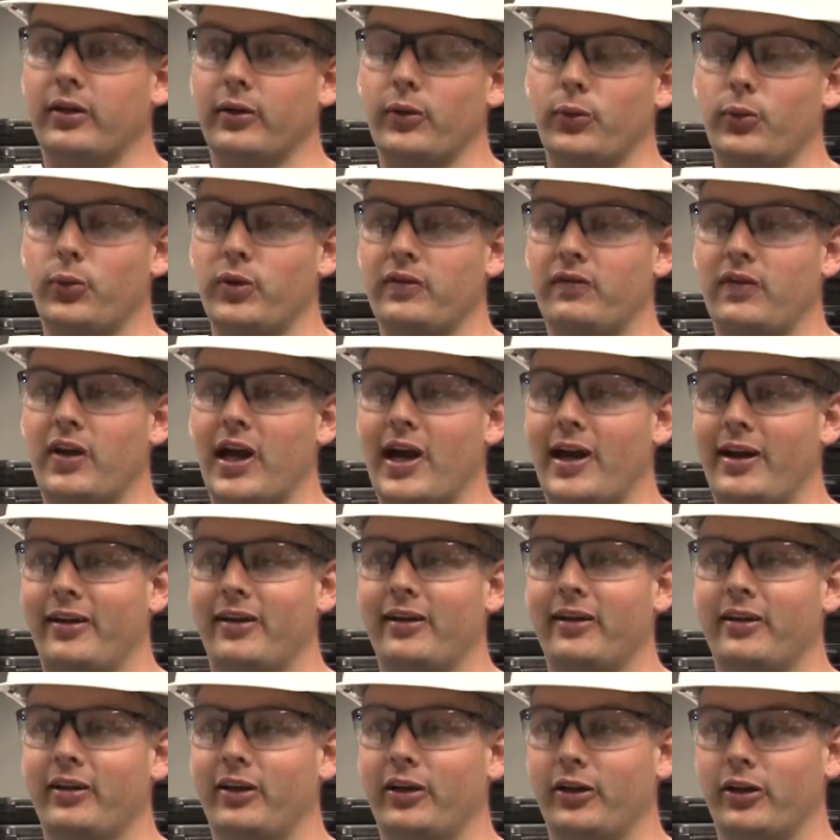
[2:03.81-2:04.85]
We've got
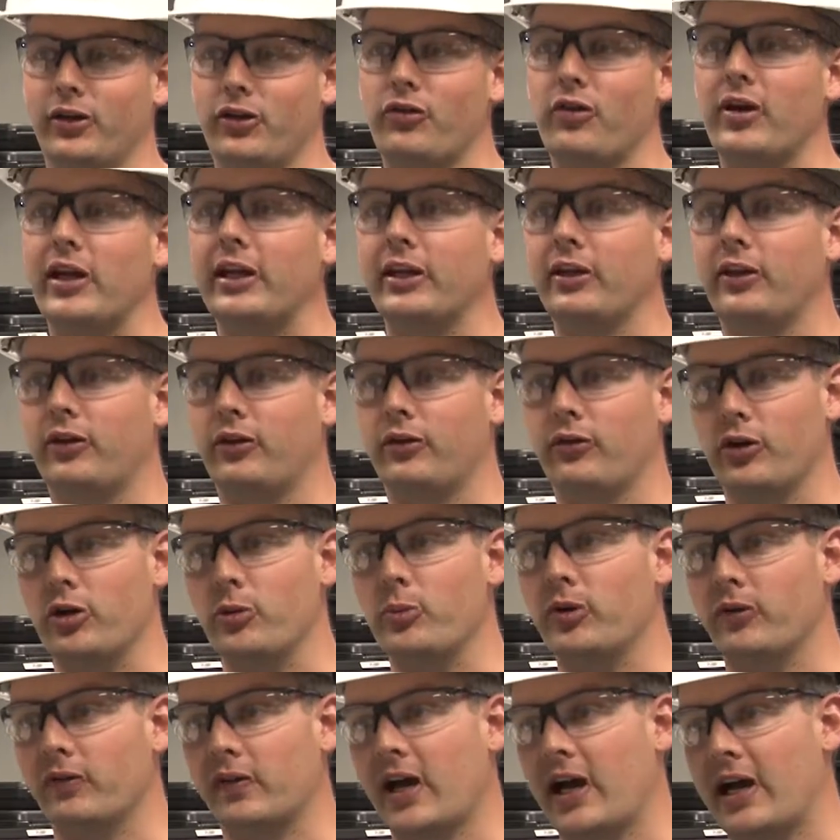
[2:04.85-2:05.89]
a great
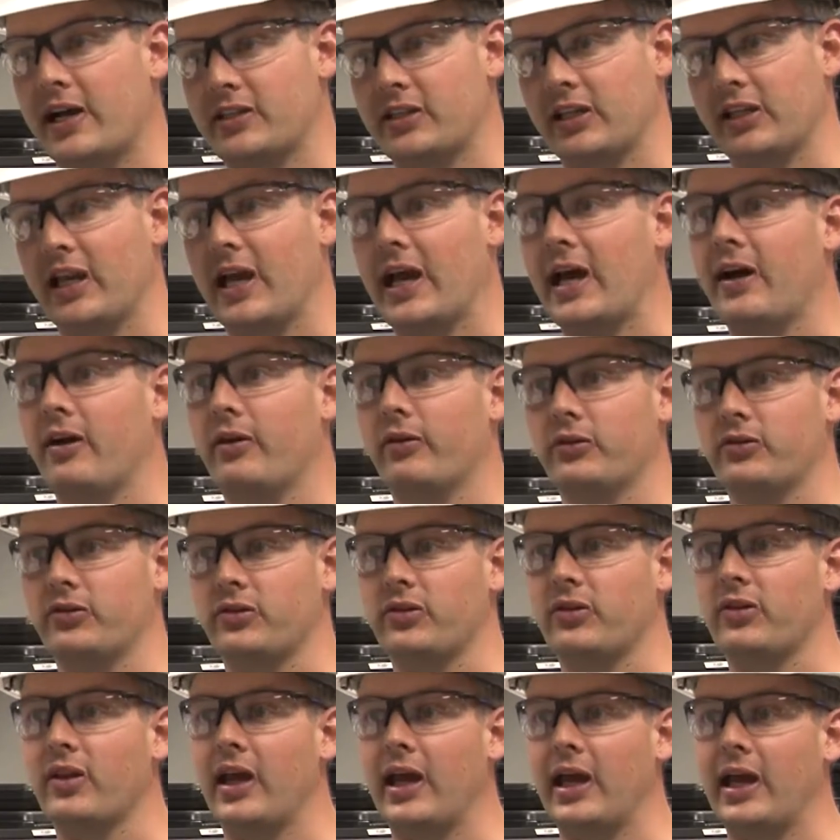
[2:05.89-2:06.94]
group of guys and
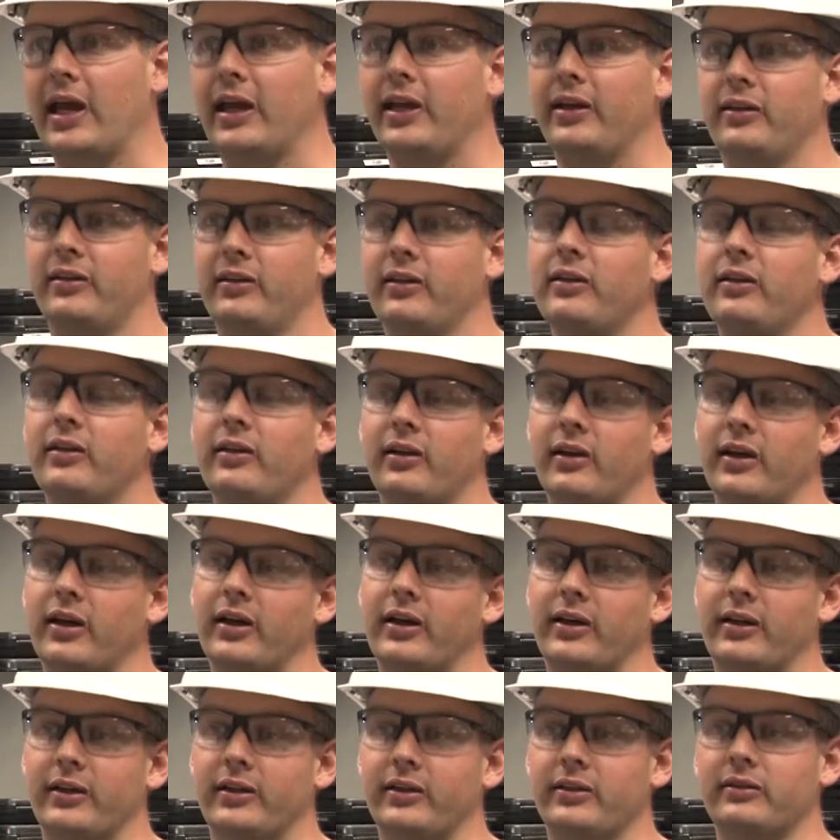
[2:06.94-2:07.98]
gals that
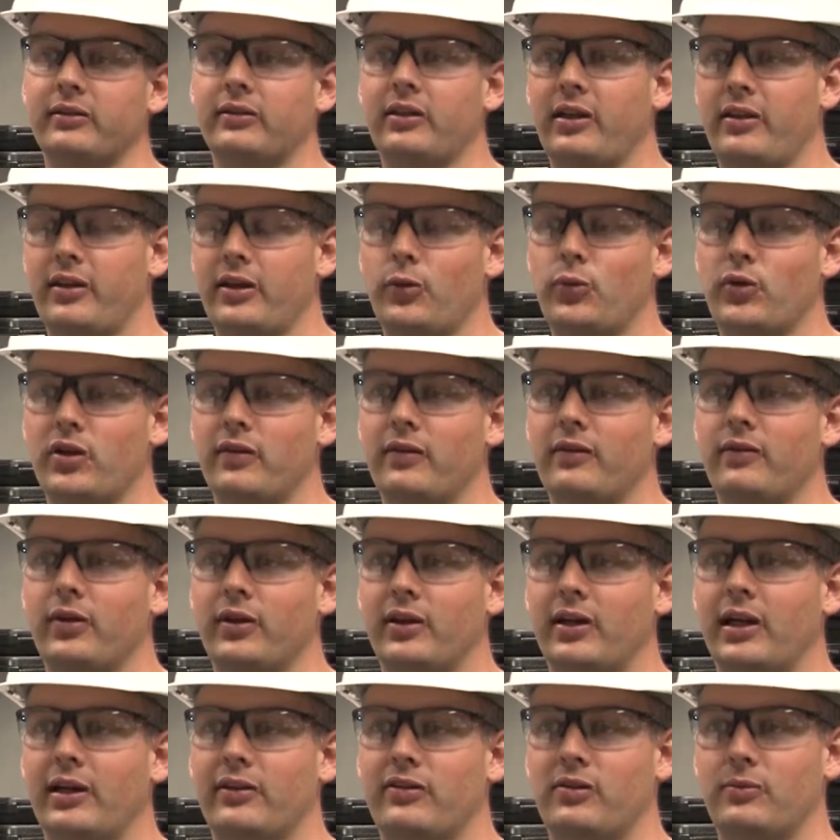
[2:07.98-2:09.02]
I think we
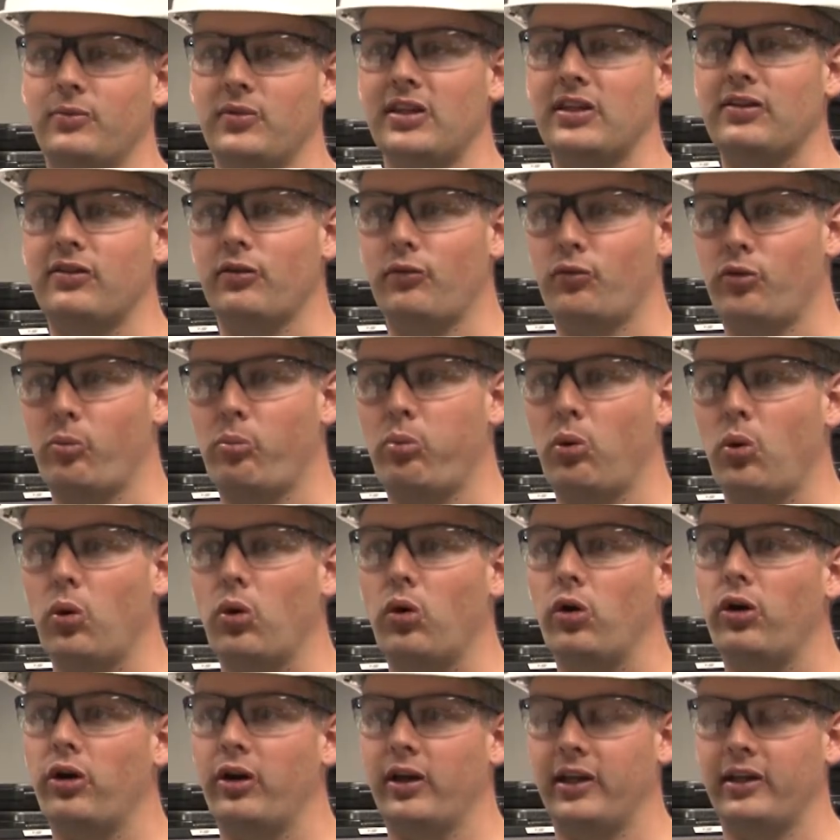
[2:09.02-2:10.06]
got some decent
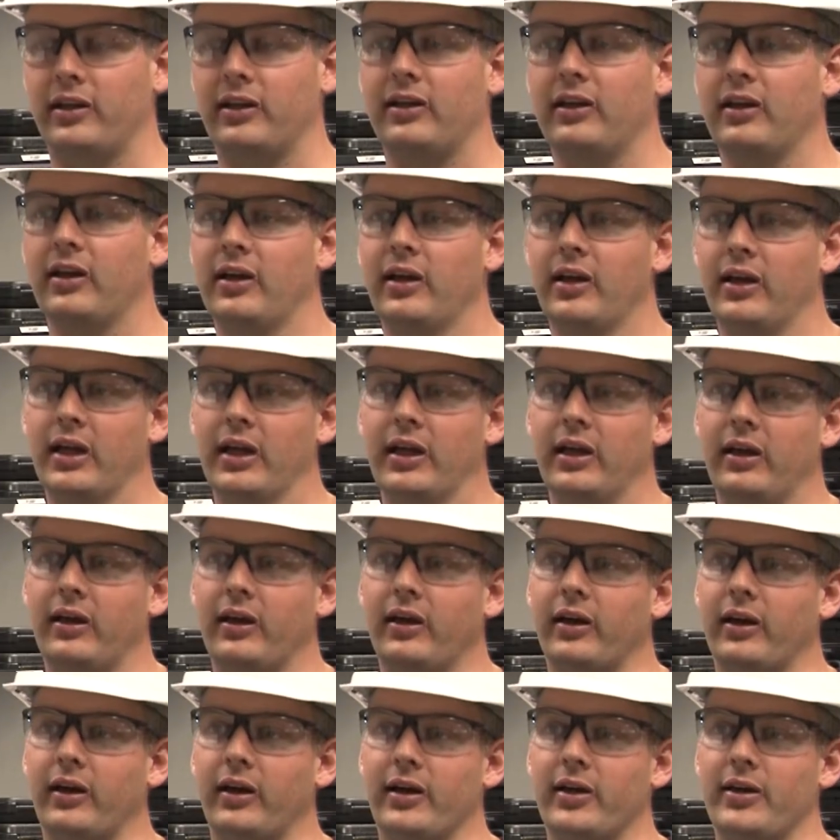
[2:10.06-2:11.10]
rapport, and
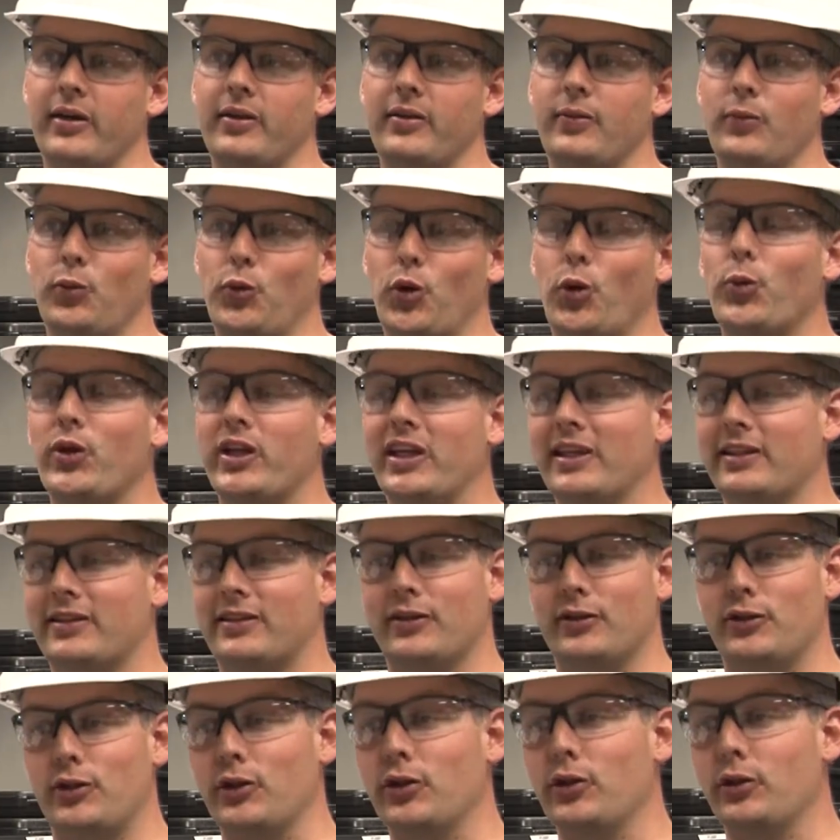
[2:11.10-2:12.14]
what we get
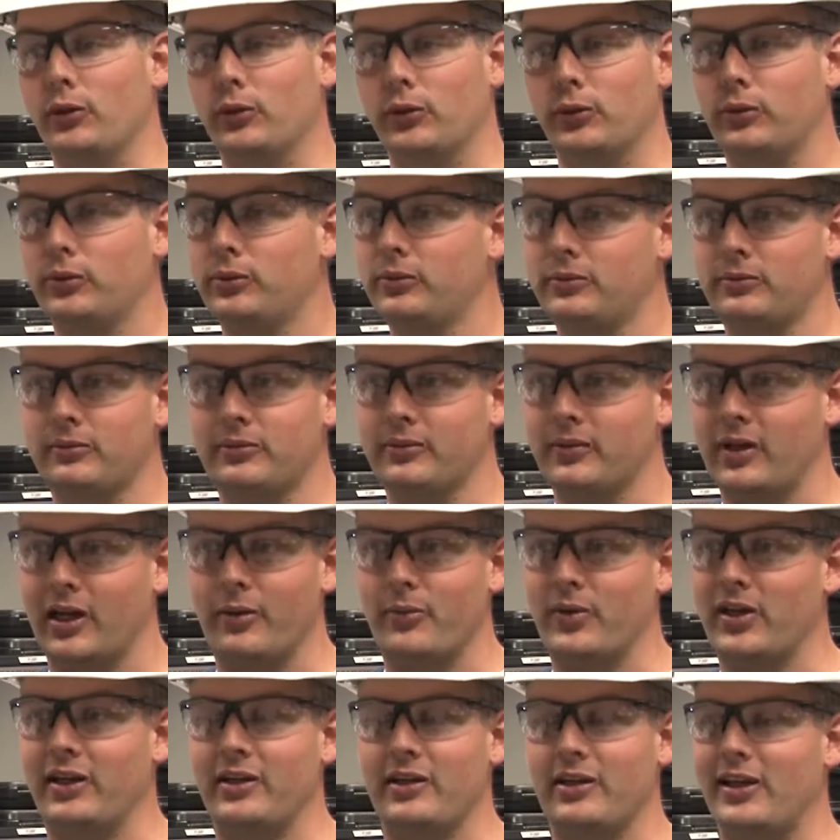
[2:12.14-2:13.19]
to do, I
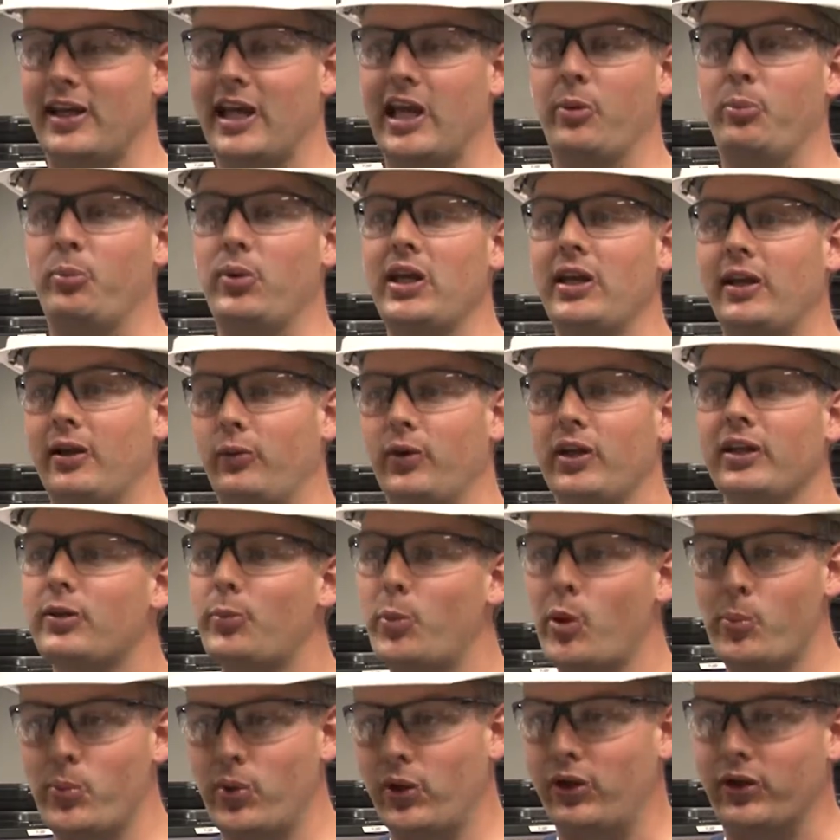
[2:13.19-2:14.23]
mean, you can't beat it. We get to
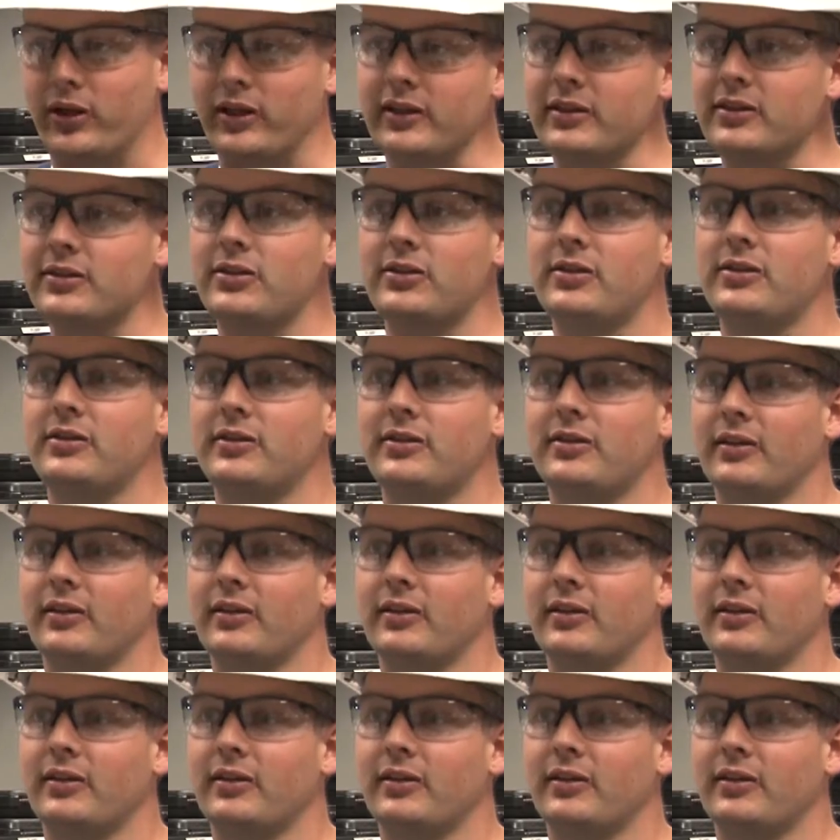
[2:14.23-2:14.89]
burn buildings.